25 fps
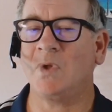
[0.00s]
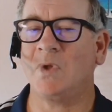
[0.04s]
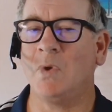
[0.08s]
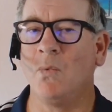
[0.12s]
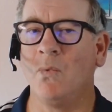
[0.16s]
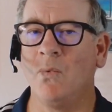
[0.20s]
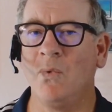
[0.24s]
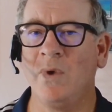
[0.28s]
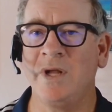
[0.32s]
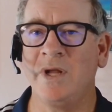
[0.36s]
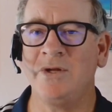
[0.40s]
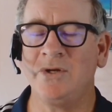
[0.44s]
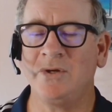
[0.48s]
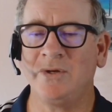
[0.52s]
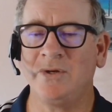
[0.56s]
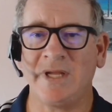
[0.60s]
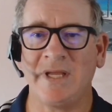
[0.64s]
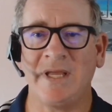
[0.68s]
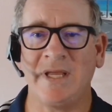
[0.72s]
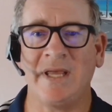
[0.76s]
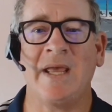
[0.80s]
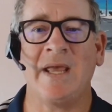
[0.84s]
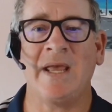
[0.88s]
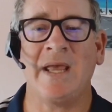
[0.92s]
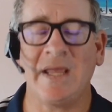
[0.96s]
When your
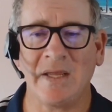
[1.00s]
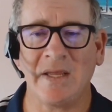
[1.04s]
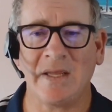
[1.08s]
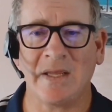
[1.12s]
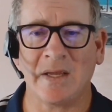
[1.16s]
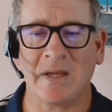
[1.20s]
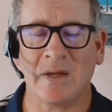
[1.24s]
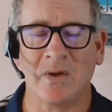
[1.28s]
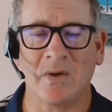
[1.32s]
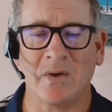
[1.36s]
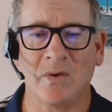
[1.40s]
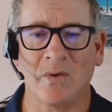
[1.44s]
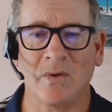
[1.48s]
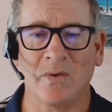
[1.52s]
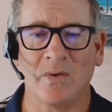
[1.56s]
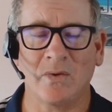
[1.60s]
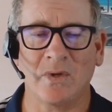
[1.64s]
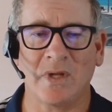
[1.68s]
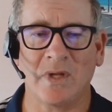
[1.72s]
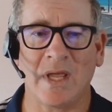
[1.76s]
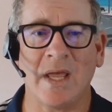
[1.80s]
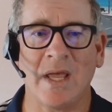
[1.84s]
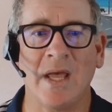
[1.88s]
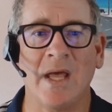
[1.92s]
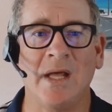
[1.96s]
EA
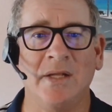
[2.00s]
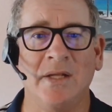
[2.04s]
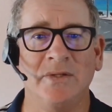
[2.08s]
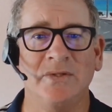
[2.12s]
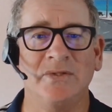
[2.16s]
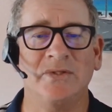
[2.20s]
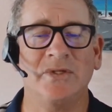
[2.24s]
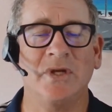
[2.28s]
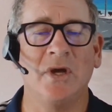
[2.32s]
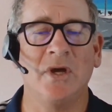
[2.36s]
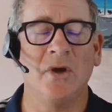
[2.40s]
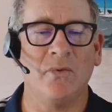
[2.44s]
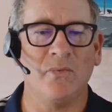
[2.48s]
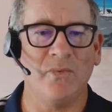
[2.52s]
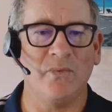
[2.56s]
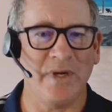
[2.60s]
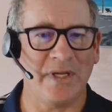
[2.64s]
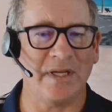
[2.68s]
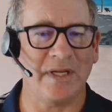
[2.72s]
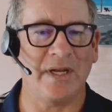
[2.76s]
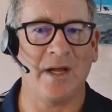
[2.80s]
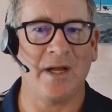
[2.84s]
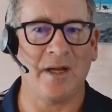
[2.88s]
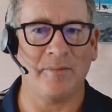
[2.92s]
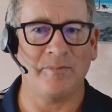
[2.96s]
ends, we
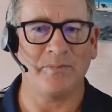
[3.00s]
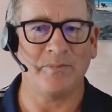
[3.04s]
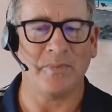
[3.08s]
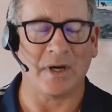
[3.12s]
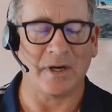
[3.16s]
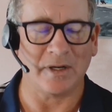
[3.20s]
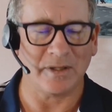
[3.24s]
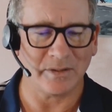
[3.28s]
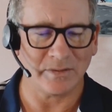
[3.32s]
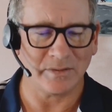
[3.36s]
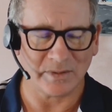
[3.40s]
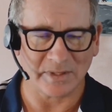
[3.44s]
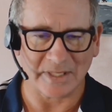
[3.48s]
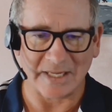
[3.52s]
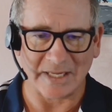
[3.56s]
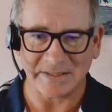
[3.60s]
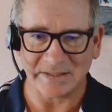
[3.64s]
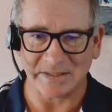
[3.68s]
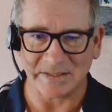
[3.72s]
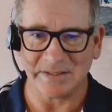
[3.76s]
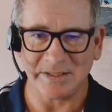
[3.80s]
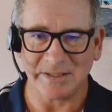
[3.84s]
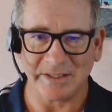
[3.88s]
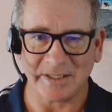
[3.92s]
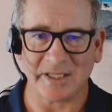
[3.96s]
can help, our
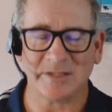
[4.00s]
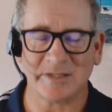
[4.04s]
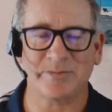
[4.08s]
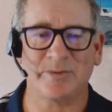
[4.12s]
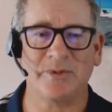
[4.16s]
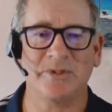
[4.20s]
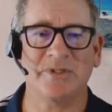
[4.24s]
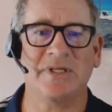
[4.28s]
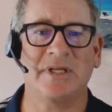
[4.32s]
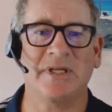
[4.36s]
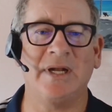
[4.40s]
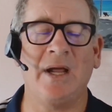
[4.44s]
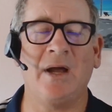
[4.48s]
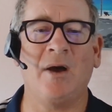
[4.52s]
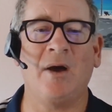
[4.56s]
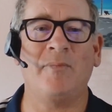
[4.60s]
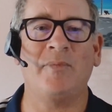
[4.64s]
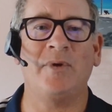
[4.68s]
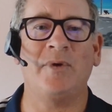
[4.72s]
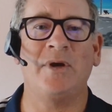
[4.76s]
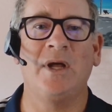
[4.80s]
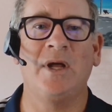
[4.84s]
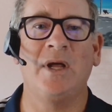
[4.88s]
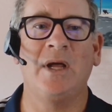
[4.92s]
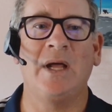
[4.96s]
licensing experts can
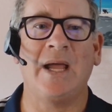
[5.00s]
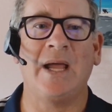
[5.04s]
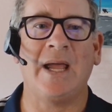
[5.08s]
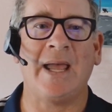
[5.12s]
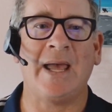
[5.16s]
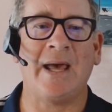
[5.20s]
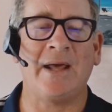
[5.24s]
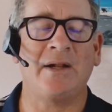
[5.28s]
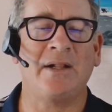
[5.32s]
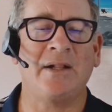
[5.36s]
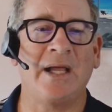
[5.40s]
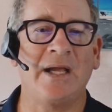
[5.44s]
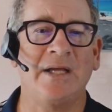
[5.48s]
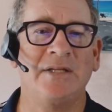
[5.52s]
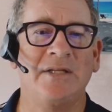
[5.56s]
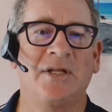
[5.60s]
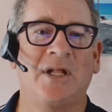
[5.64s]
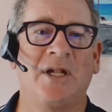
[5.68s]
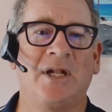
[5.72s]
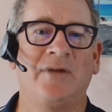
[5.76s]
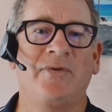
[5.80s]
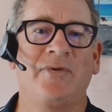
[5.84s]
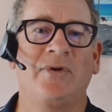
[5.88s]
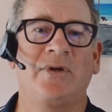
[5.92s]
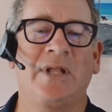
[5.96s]
help analyze
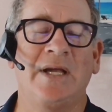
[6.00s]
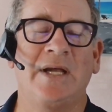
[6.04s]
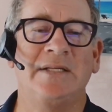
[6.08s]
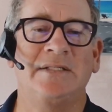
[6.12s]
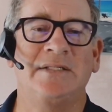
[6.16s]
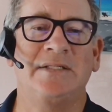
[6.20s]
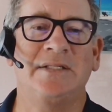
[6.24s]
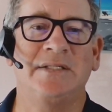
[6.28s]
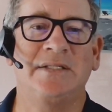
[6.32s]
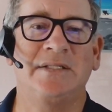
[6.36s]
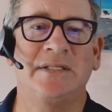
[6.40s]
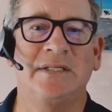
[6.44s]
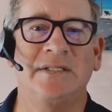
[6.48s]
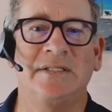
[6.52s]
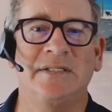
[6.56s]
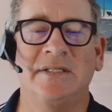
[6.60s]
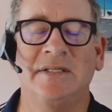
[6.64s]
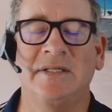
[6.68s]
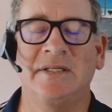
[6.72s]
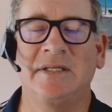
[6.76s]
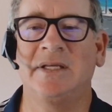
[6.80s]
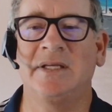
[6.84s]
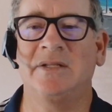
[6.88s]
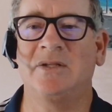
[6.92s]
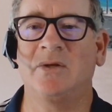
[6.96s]
all of your licenses
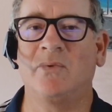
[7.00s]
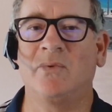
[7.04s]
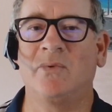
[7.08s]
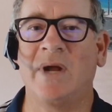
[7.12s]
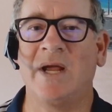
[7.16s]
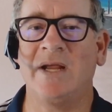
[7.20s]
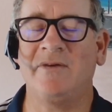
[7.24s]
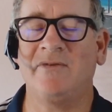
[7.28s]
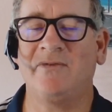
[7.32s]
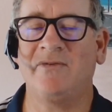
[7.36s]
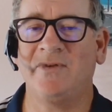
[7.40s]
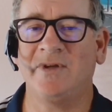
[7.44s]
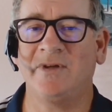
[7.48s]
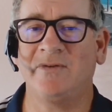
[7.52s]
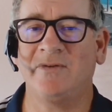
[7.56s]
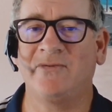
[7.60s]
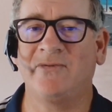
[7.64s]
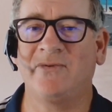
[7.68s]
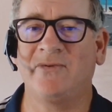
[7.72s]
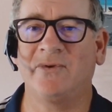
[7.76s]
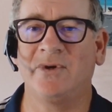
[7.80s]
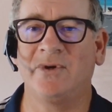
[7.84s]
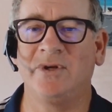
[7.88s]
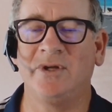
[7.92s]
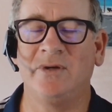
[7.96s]
and to get the right fit
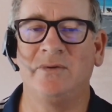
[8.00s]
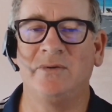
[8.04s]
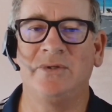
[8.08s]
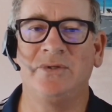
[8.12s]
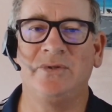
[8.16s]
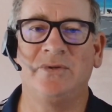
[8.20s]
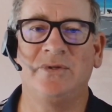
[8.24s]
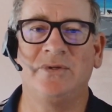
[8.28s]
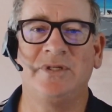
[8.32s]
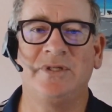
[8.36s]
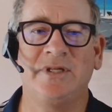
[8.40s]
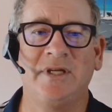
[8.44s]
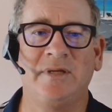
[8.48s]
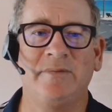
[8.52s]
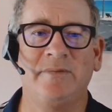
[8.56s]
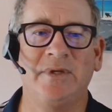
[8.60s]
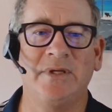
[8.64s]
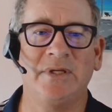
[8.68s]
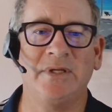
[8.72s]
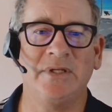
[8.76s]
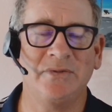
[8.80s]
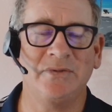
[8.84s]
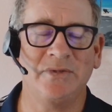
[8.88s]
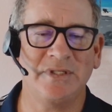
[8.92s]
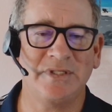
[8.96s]
for you and your team
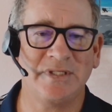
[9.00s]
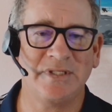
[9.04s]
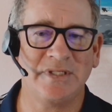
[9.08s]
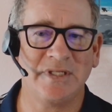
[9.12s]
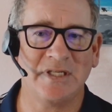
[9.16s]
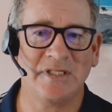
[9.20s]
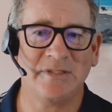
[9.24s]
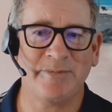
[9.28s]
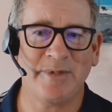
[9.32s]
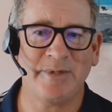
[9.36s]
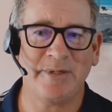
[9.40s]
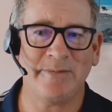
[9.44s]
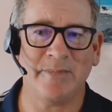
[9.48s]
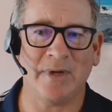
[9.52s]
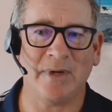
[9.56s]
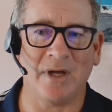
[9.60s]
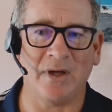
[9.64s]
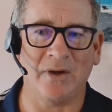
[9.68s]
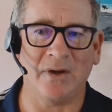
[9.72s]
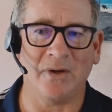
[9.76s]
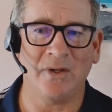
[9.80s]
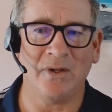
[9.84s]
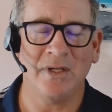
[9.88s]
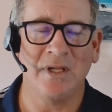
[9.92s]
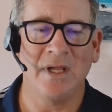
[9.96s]
into a CSP
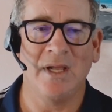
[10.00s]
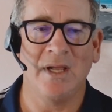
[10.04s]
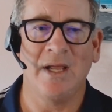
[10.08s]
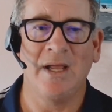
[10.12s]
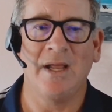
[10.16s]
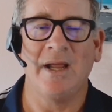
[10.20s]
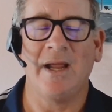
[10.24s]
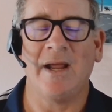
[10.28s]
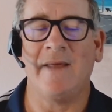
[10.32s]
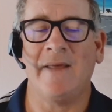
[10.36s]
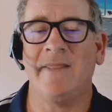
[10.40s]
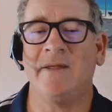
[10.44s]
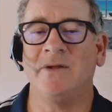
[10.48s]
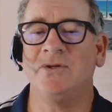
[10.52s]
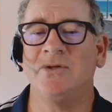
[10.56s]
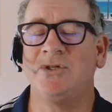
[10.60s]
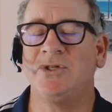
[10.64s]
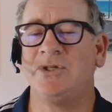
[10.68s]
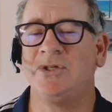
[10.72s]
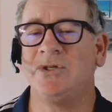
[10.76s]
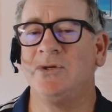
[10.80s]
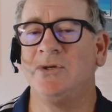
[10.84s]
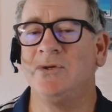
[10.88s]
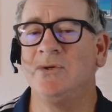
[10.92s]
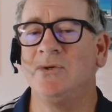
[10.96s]
model, and then
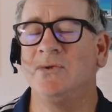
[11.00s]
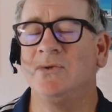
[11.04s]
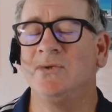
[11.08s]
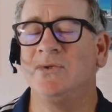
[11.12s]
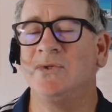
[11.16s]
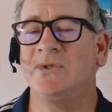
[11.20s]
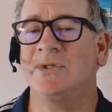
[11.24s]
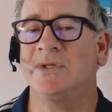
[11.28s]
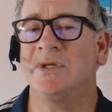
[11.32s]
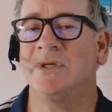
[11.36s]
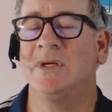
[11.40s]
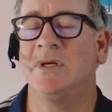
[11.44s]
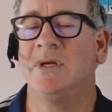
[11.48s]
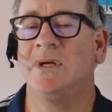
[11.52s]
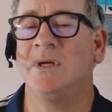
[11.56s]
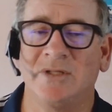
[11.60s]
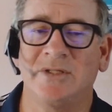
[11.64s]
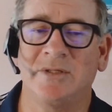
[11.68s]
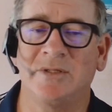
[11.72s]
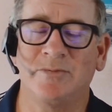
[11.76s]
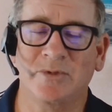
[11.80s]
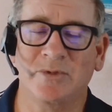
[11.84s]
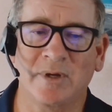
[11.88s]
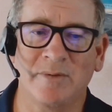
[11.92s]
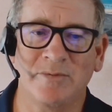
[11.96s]
choose
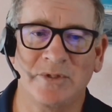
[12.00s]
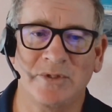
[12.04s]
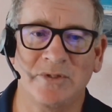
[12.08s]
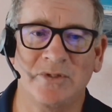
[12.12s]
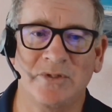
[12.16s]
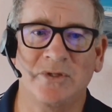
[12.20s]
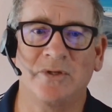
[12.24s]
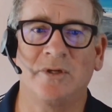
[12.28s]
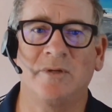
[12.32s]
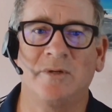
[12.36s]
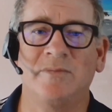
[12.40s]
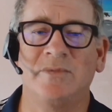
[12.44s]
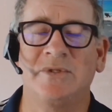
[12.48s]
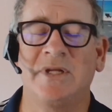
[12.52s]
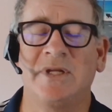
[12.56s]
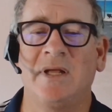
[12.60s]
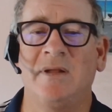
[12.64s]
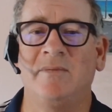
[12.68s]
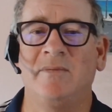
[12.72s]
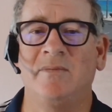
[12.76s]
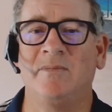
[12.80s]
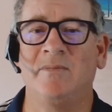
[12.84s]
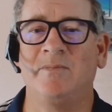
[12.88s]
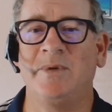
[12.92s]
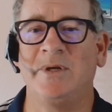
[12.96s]
subscription terms
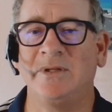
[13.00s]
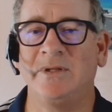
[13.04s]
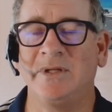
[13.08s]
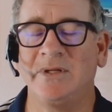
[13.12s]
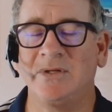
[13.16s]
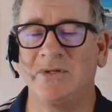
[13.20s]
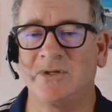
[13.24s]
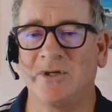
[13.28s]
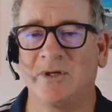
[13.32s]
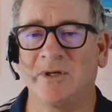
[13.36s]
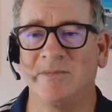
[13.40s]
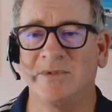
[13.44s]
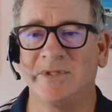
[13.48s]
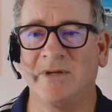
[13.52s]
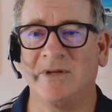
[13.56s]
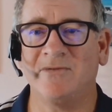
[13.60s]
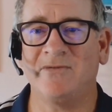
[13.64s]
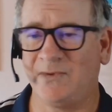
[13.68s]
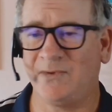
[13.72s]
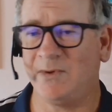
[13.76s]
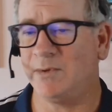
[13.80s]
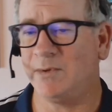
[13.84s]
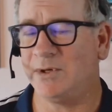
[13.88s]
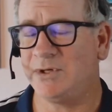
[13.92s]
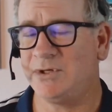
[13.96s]
and billing terms that
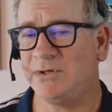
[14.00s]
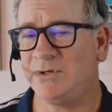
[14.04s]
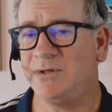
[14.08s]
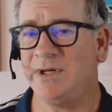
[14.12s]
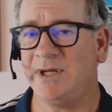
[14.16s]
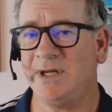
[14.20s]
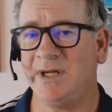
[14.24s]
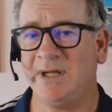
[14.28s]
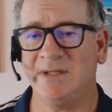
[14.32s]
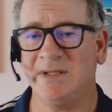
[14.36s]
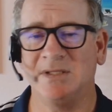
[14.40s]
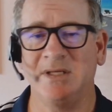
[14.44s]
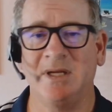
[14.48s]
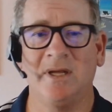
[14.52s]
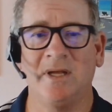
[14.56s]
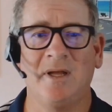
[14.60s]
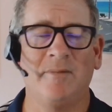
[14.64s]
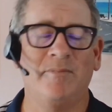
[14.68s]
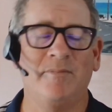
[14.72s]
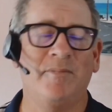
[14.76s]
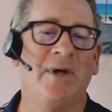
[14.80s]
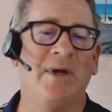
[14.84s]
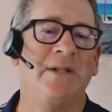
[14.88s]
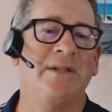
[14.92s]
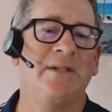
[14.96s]
fit what your needs,
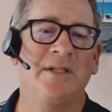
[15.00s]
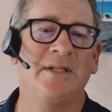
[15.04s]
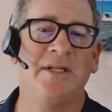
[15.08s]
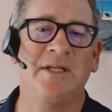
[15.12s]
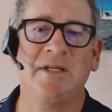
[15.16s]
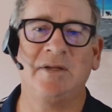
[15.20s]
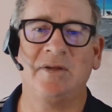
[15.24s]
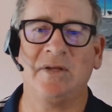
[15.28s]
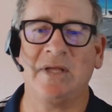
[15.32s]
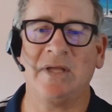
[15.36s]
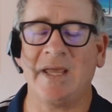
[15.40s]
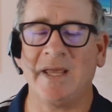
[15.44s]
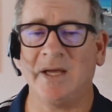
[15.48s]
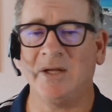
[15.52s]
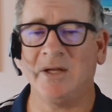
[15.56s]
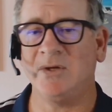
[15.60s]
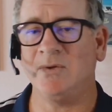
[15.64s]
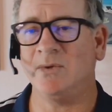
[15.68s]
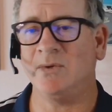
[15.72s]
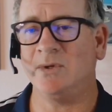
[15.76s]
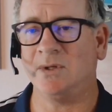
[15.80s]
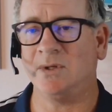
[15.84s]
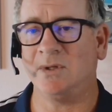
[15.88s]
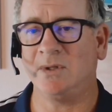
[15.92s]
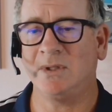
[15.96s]
monthly,
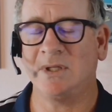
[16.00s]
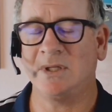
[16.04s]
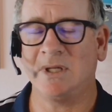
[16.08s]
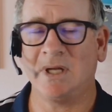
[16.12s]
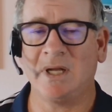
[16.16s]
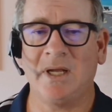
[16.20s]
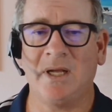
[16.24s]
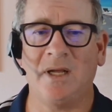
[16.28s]
annual,